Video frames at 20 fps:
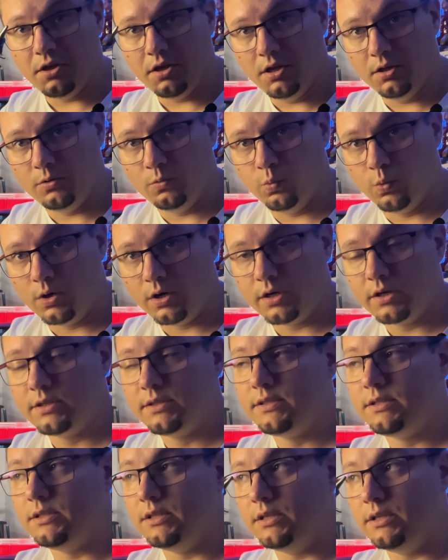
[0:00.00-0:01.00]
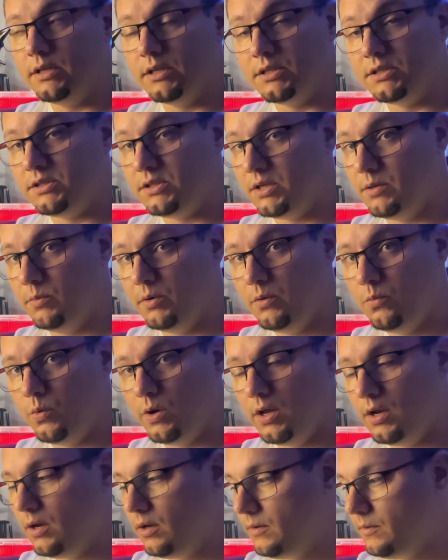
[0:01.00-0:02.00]
It works extremely
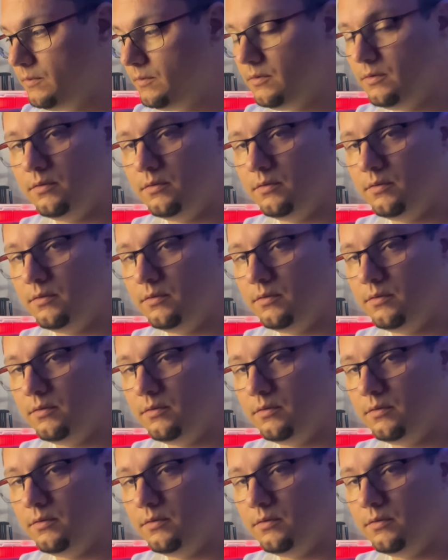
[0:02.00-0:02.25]
well.